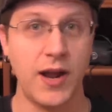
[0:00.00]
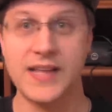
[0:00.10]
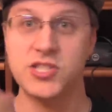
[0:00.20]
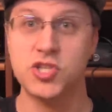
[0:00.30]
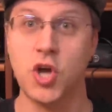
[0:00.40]

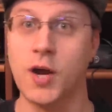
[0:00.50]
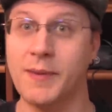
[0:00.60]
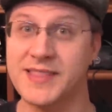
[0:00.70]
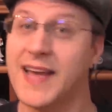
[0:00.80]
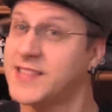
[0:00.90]
and to talk
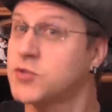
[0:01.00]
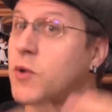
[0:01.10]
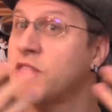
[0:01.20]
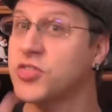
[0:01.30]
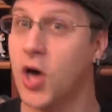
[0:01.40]
about that. That's
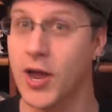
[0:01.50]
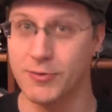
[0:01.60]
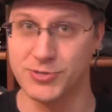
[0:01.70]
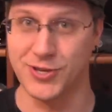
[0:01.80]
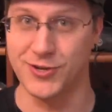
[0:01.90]
what I thought I
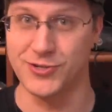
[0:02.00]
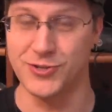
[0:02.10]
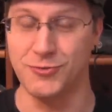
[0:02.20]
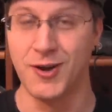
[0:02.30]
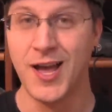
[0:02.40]
was going to
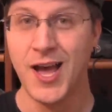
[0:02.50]
do.